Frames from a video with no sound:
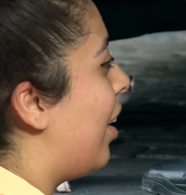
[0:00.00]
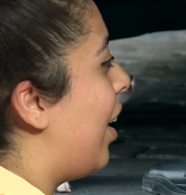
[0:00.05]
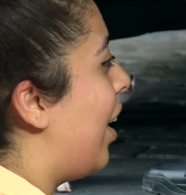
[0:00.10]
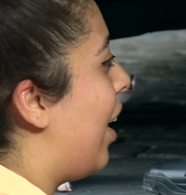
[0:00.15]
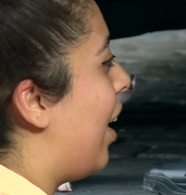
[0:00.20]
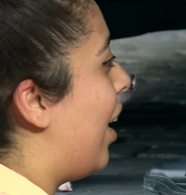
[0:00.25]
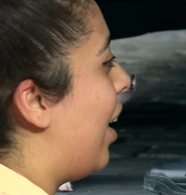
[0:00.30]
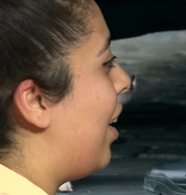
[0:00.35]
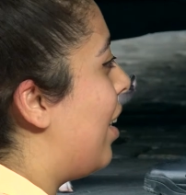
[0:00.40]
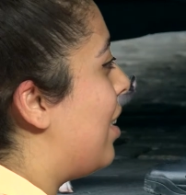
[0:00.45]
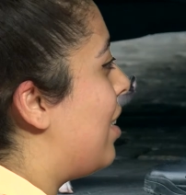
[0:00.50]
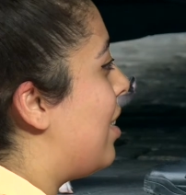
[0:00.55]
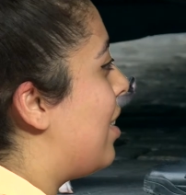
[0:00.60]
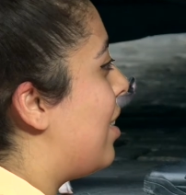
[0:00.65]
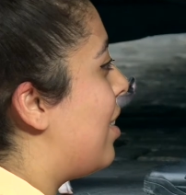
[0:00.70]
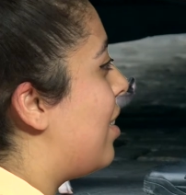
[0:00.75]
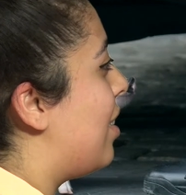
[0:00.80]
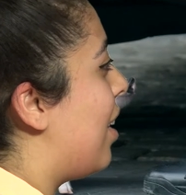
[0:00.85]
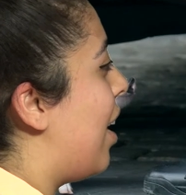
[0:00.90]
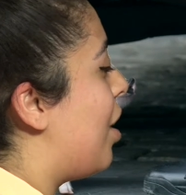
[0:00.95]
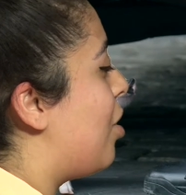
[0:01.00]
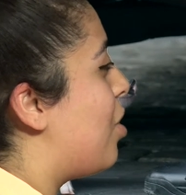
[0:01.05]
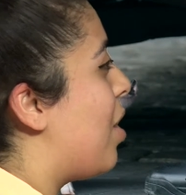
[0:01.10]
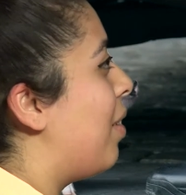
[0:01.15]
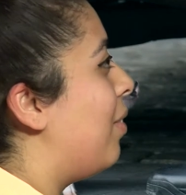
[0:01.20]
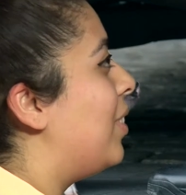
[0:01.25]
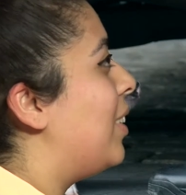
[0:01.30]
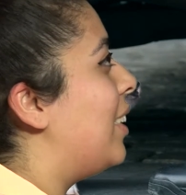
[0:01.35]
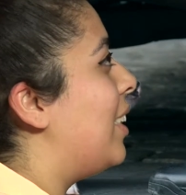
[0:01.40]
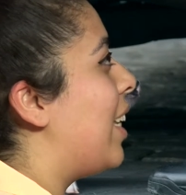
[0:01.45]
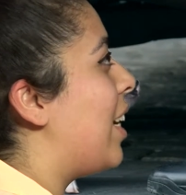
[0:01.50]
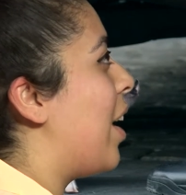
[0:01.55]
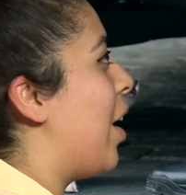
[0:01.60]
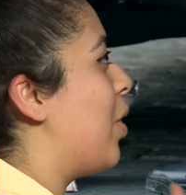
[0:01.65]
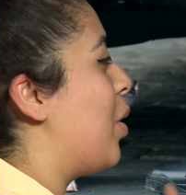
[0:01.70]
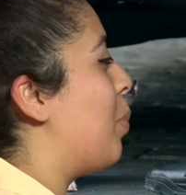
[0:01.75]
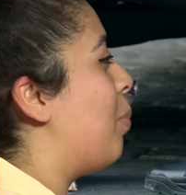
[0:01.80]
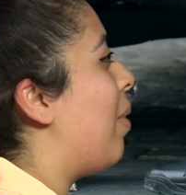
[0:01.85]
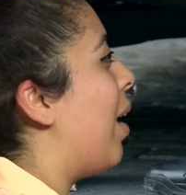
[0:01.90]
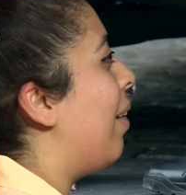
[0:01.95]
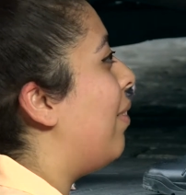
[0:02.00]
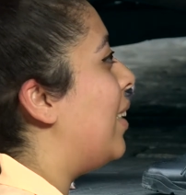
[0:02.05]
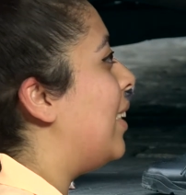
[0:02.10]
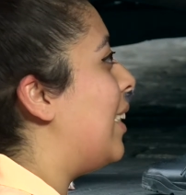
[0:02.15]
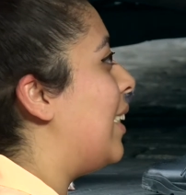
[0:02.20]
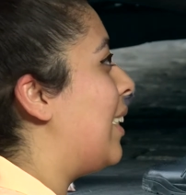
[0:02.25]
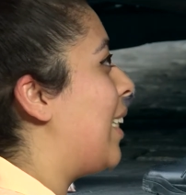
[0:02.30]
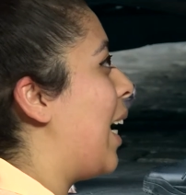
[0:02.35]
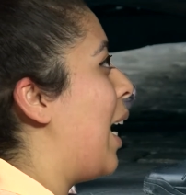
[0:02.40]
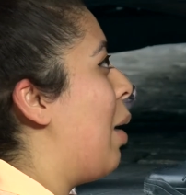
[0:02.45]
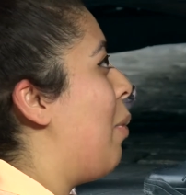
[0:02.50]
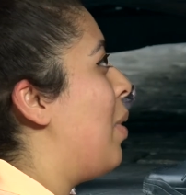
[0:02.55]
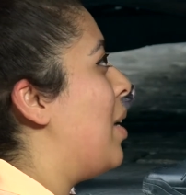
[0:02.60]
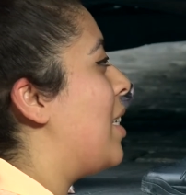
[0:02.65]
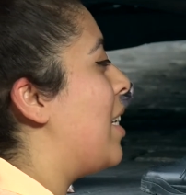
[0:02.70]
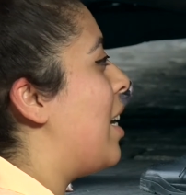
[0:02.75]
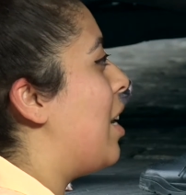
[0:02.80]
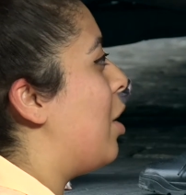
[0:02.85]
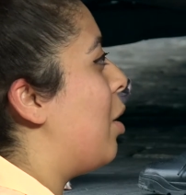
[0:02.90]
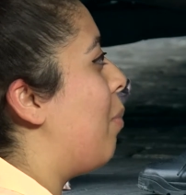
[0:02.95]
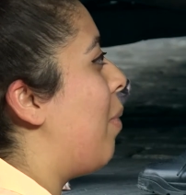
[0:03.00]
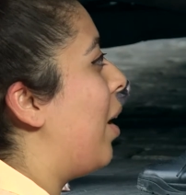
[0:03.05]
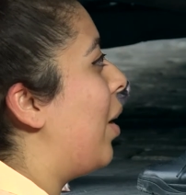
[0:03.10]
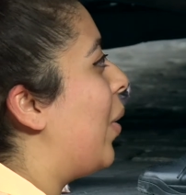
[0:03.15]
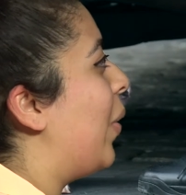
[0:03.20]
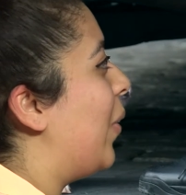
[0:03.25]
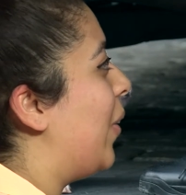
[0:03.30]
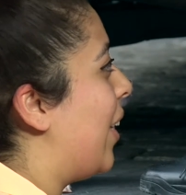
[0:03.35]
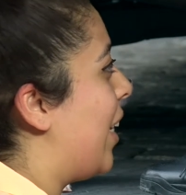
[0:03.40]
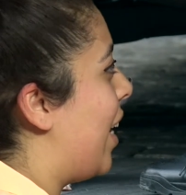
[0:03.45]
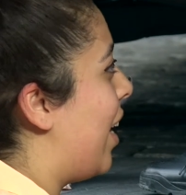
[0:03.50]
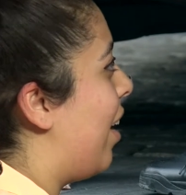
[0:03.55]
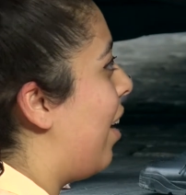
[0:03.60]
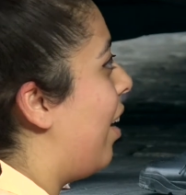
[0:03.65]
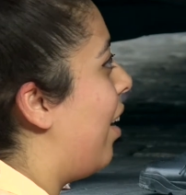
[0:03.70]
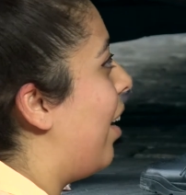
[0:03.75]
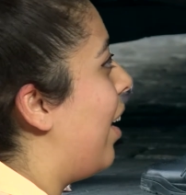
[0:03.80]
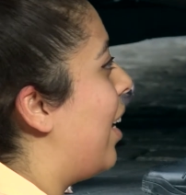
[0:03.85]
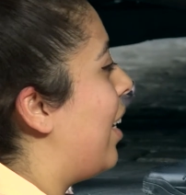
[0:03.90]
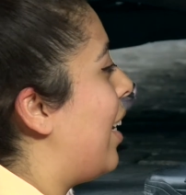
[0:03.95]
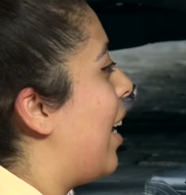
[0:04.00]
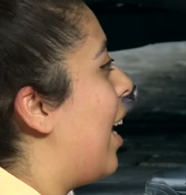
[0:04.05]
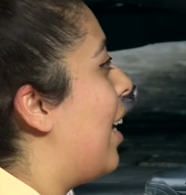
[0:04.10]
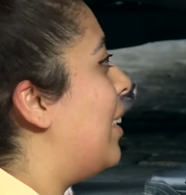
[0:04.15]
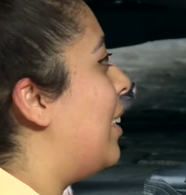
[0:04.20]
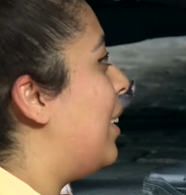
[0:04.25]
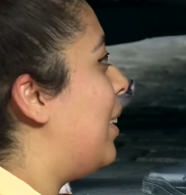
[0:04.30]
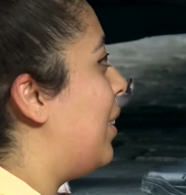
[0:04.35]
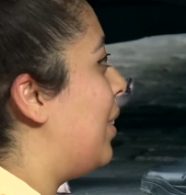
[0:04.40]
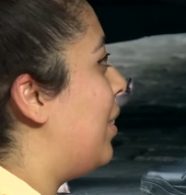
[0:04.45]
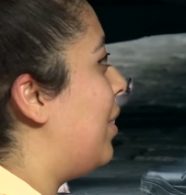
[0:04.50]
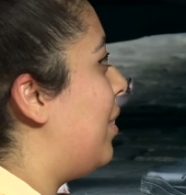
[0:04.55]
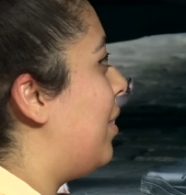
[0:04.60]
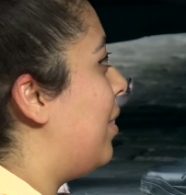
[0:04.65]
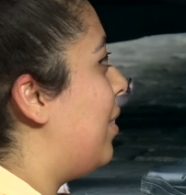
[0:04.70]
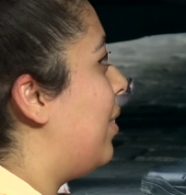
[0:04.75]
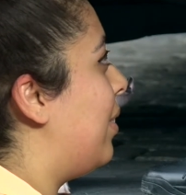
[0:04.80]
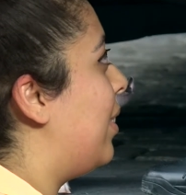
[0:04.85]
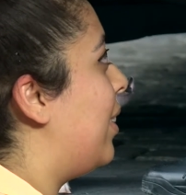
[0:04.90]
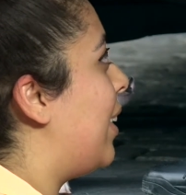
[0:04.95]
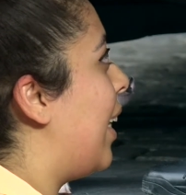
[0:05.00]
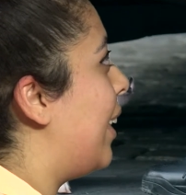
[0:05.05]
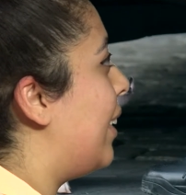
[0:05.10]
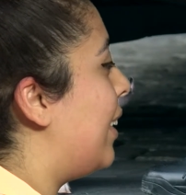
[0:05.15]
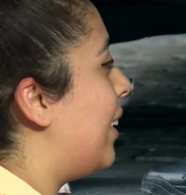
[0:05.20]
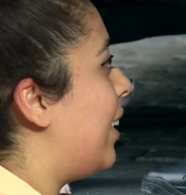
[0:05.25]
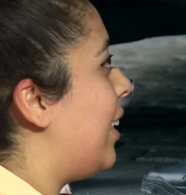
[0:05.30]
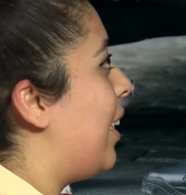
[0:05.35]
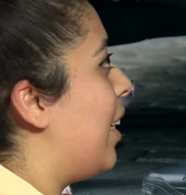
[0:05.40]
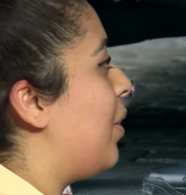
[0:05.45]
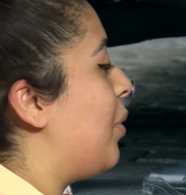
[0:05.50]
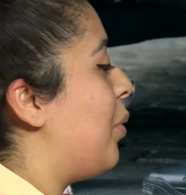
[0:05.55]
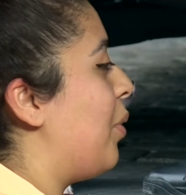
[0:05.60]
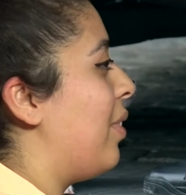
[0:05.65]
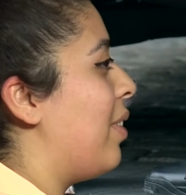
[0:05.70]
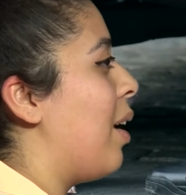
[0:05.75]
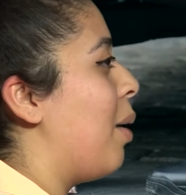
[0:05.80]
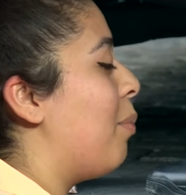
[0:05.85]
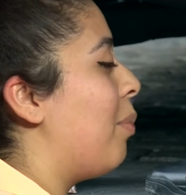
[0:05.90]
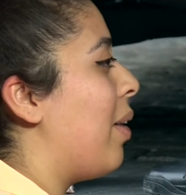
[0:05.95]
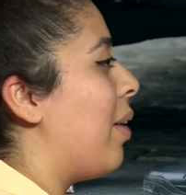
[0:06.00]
and I traveled to like other provinces, like I went to Inner Mongolia and Gansu, Shanxi, and Yunnan